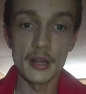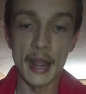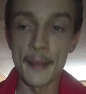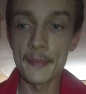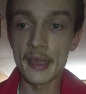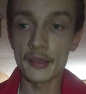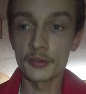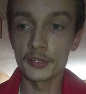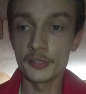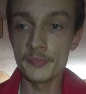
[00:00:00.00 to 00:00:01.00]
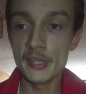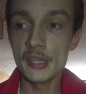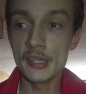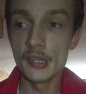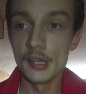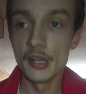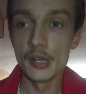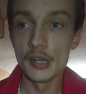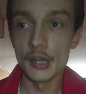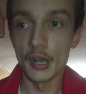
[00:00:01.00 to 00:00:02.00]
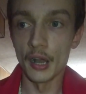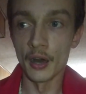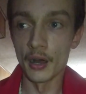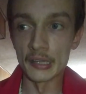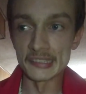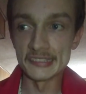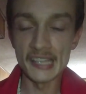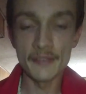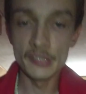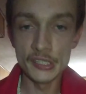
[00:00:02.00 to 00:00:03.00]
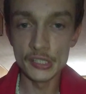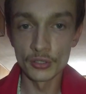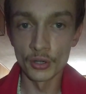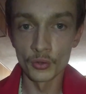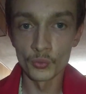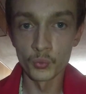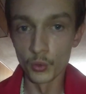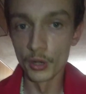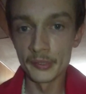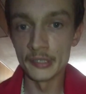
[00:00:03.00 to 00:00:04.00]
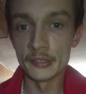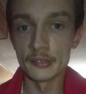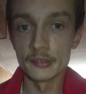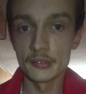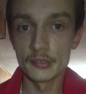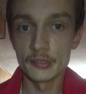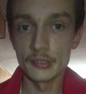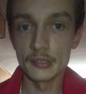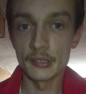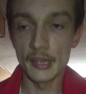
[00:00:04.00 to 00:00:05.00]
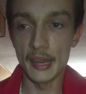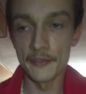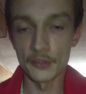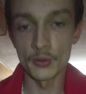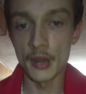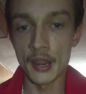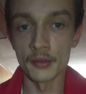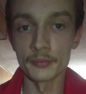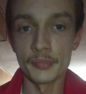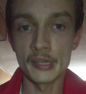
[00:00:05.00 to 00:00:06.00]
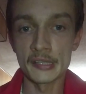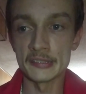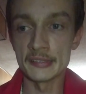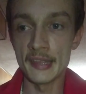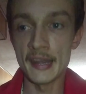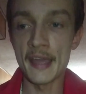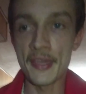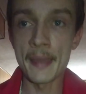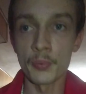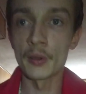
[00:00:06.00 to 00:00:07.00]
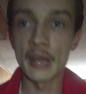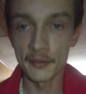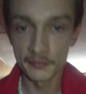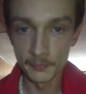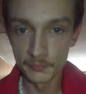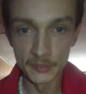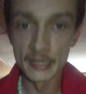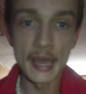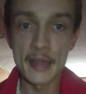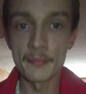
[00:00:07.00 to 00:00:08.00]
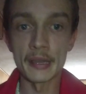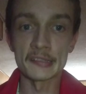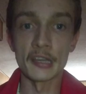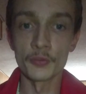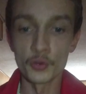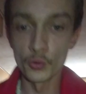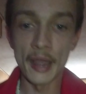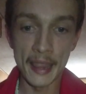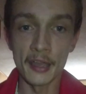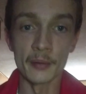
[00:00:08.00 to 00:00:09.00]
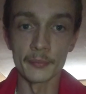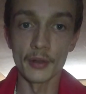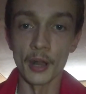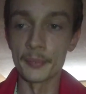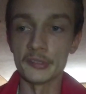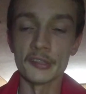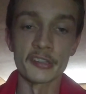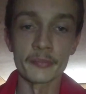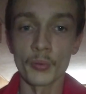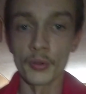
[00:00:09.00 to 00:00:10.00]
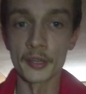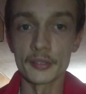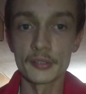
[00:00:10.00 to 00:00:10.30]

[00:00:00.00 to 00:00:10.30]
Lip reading: I'm not going to be a 70-year-old woman in the ground, because then at that point I've denied myself who I am up until this point.